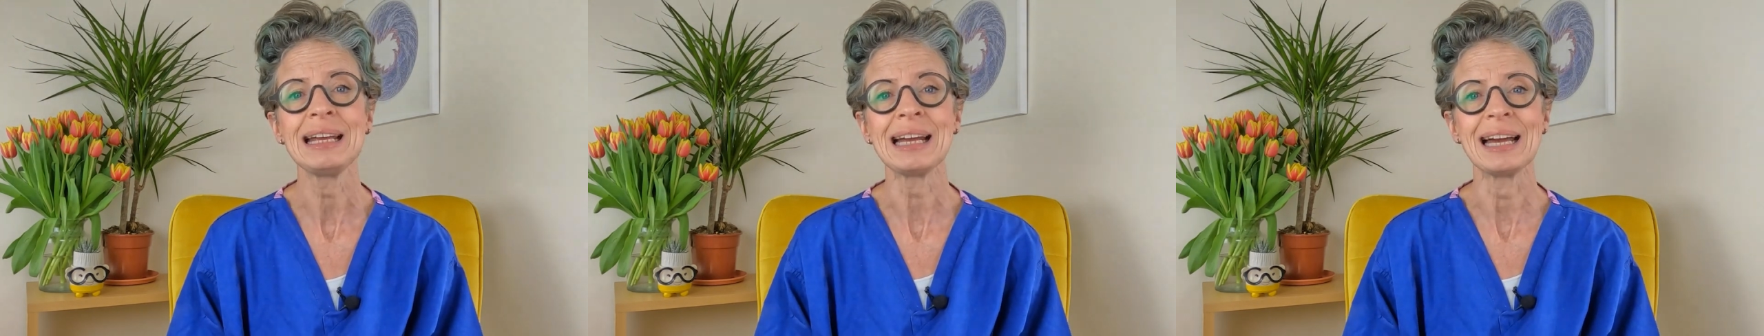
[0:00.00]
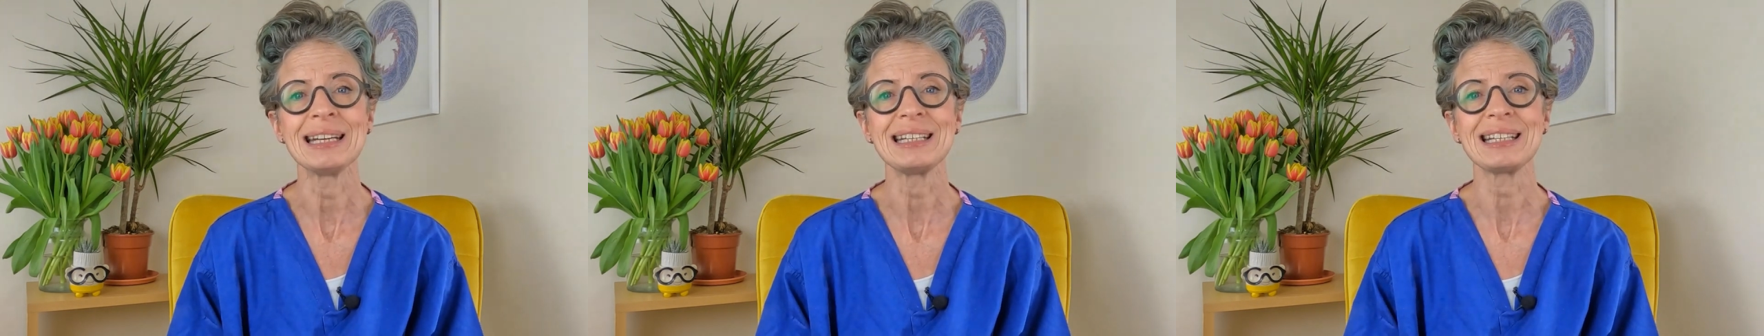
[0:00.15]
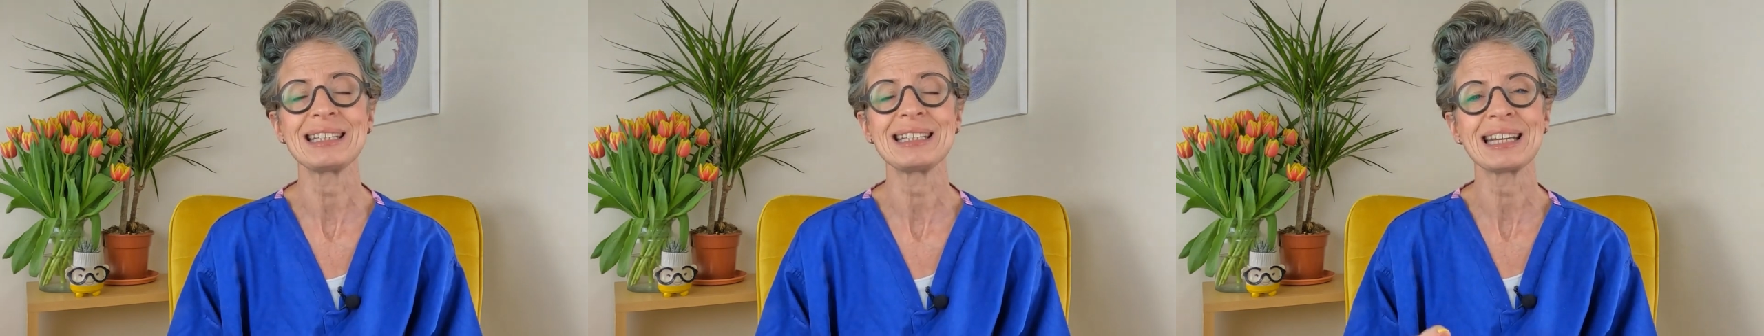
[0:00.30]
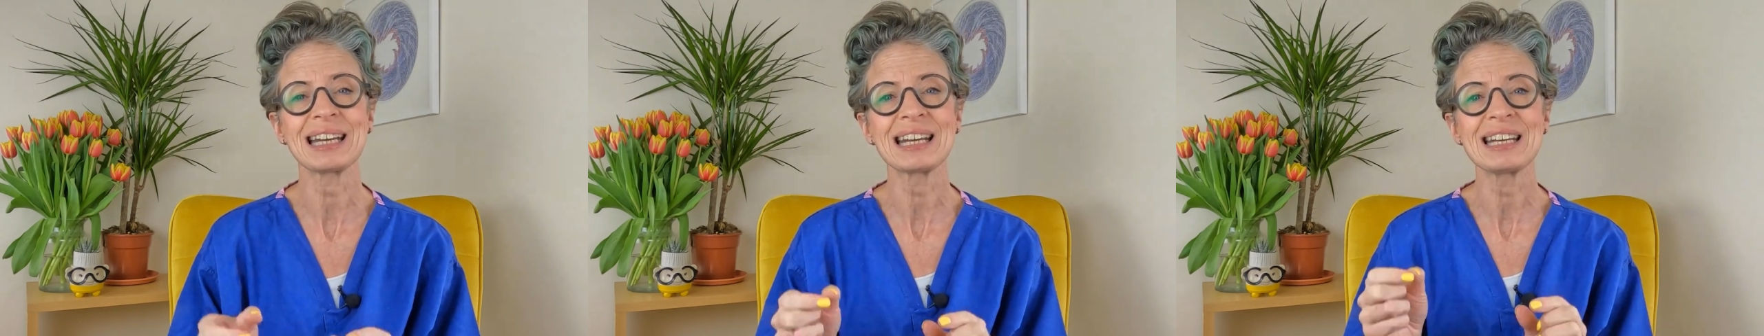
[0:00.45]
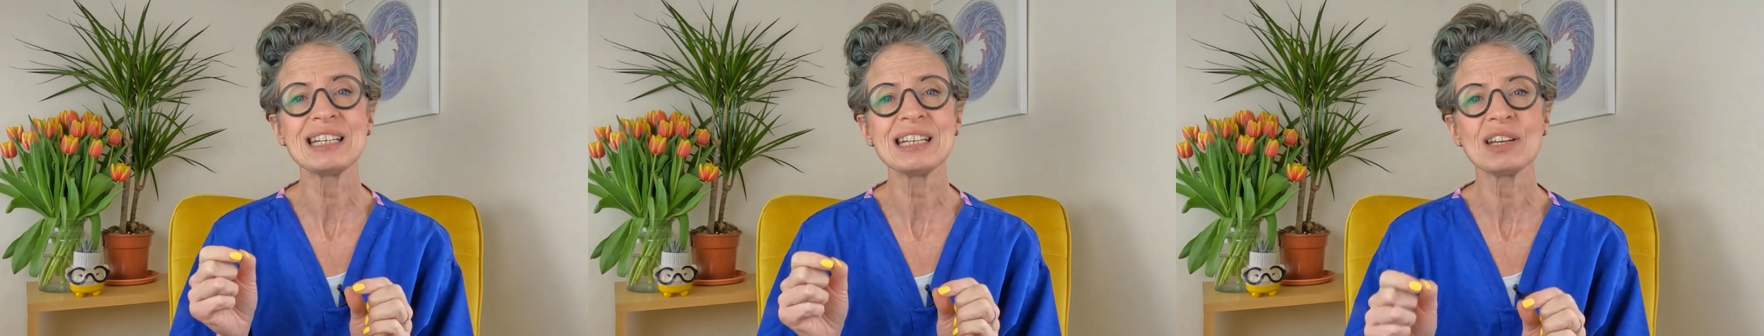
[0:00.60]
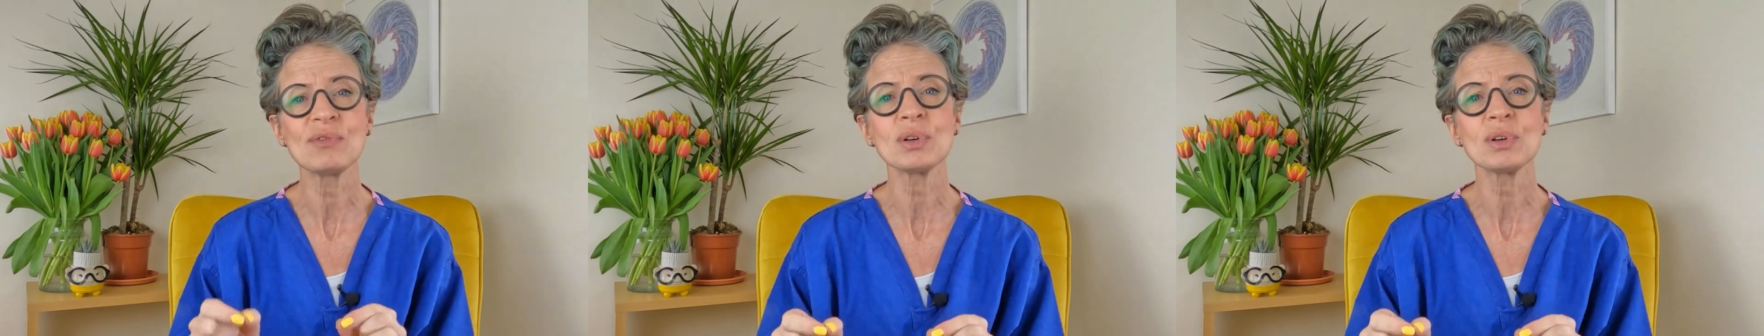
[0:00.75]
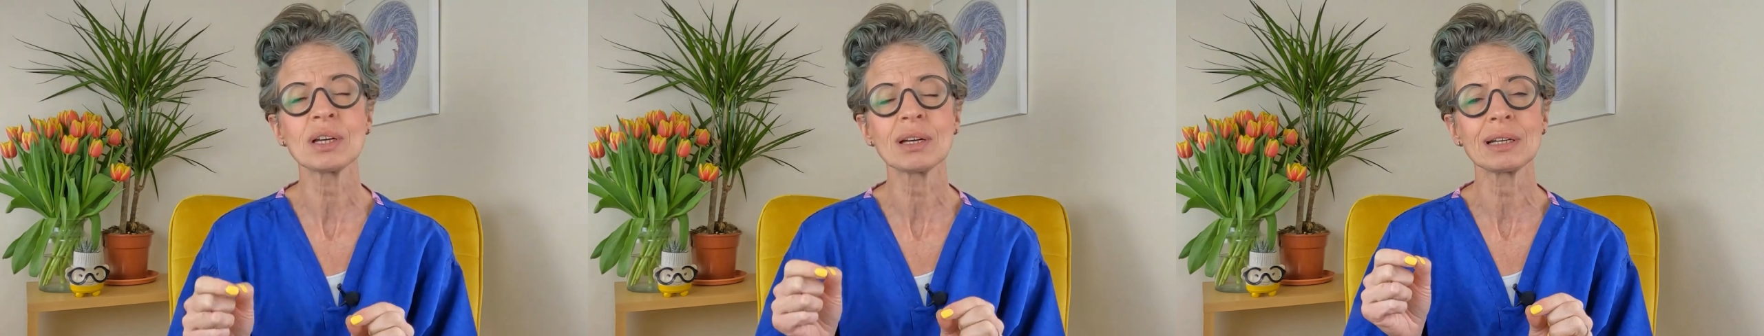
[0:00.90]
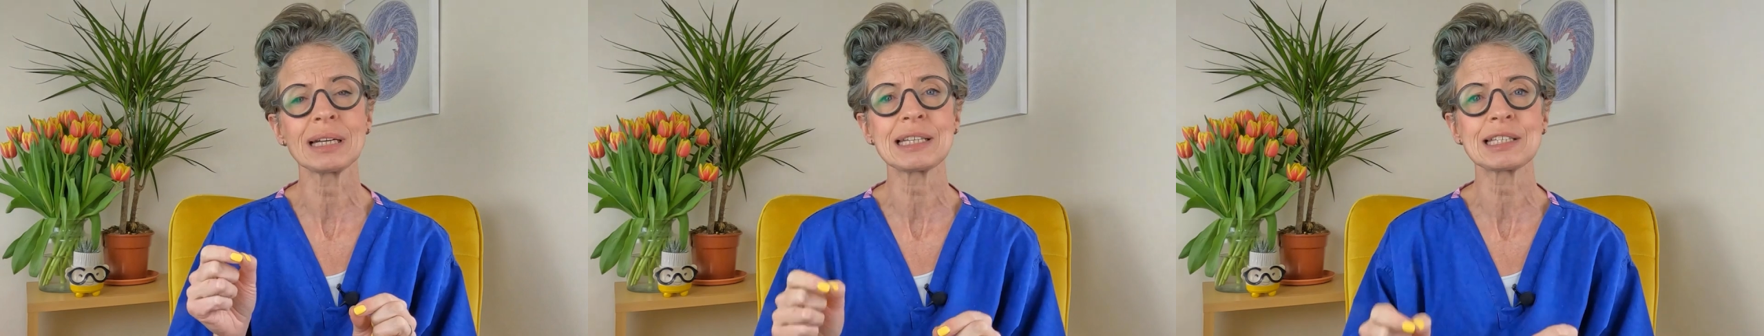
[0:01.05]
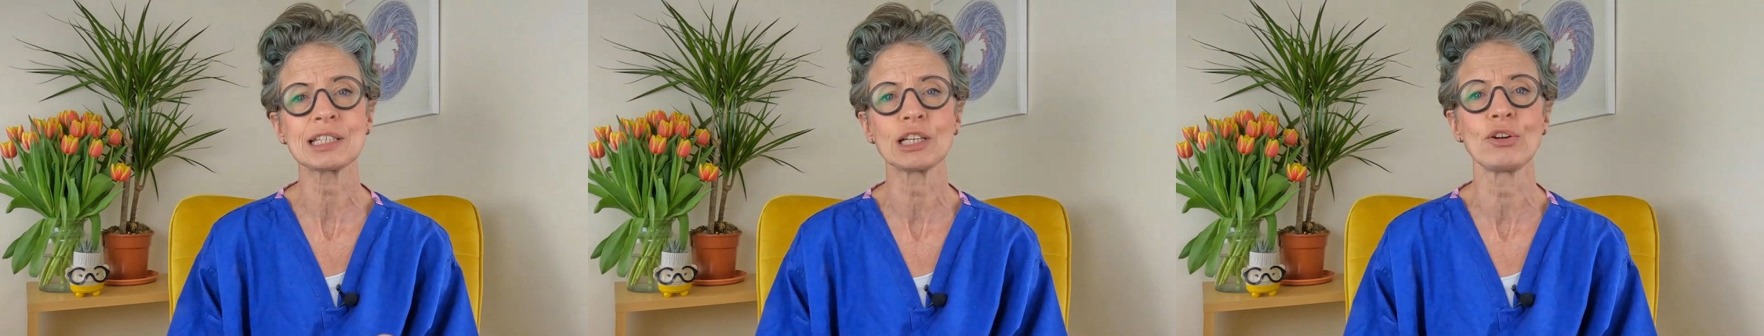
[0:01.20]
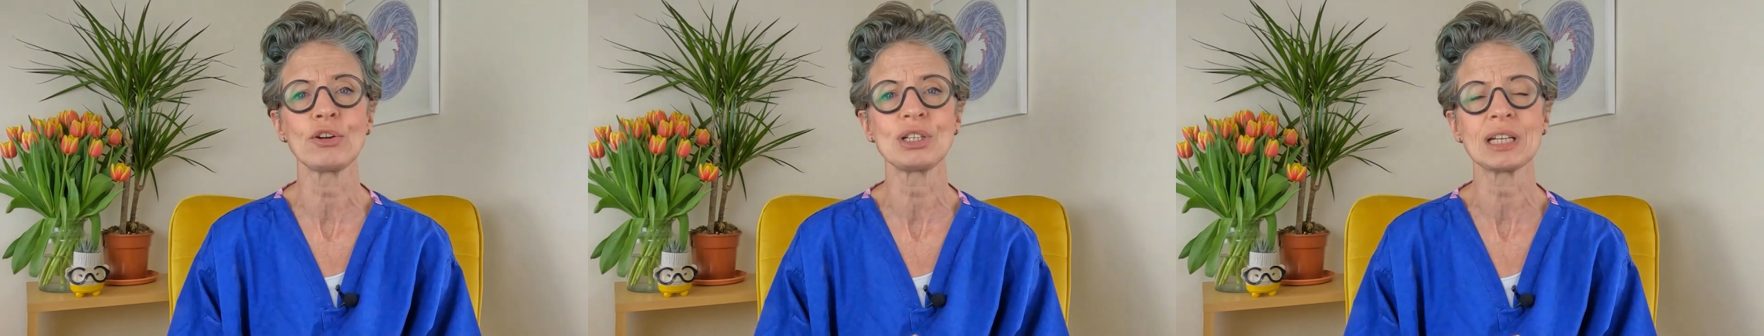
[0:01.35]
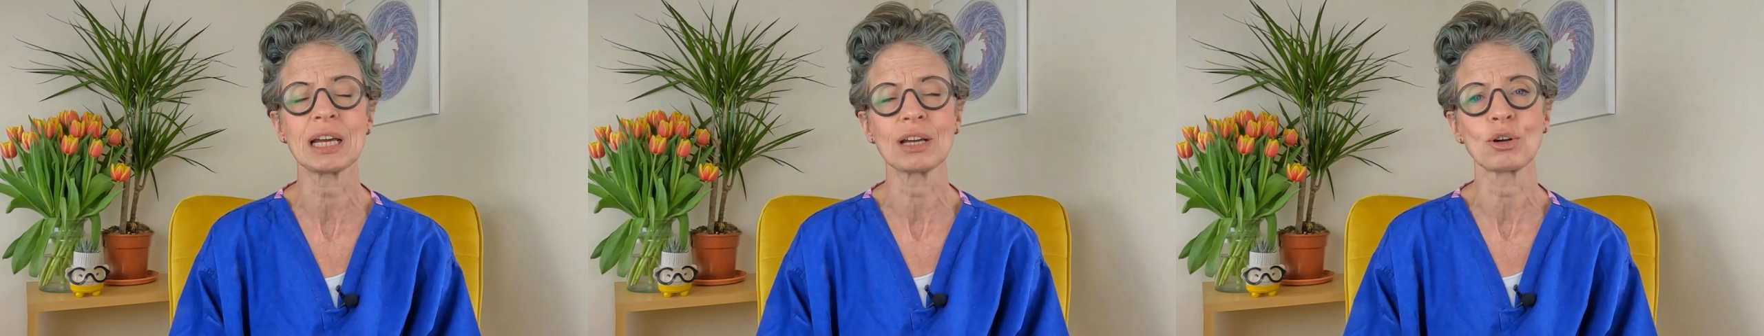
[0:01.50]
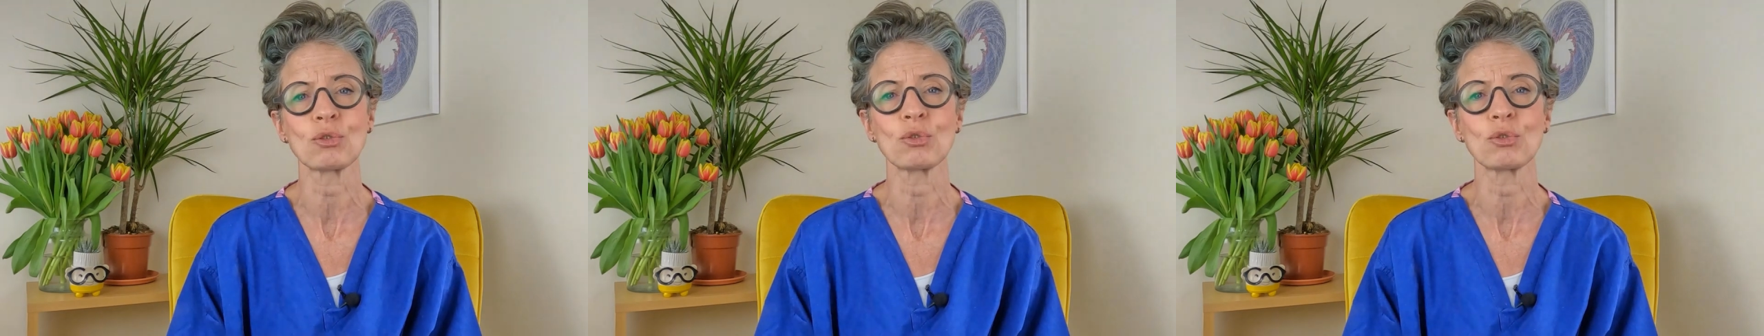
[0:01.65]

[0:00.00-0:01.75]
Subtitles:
and it significantly slowed down